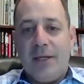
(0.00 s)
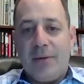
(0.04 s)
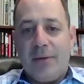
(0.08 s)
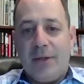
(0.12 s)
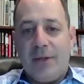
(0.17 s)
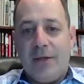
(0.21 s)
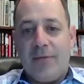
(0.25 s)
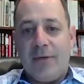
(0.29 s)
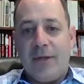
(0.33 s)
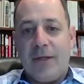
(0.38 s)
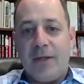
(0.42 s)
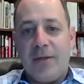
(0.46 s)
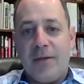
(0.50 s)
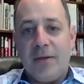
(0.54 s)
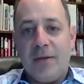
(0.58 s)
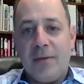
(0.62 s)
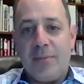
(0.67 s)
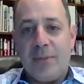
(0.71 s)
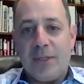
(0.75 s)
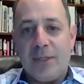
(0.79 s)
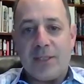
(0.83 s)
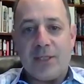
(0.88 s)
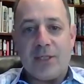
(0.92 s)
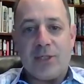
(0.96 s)
Giving
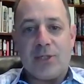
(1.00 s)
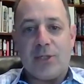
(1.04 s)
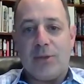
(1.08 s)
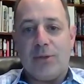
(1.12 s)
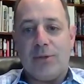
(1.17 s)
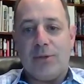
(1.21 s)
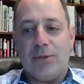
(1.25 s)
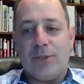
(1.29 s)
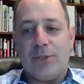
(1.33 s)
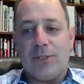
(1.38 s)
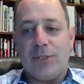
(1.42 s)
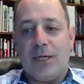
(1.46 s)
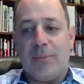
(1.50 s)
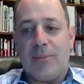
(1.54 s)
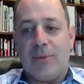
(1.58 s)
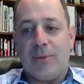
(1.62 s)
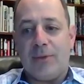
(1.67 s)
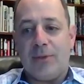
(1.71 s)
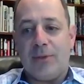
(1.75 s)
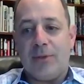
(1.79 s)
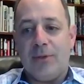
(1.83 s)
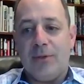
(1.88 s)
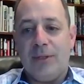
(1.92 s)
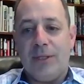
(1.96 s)
business owners an
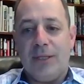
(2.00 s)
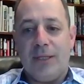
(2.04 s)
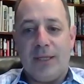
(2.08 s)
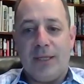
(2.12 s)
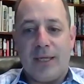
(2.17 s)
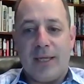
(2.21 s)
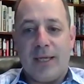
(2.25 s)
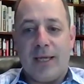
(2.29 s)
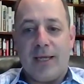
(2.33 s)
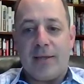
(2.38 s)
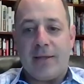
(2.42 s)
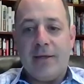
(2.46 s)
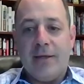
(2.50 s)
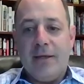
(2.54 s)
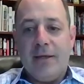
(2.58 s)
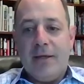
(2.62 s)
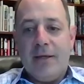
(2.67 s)
opportunity to get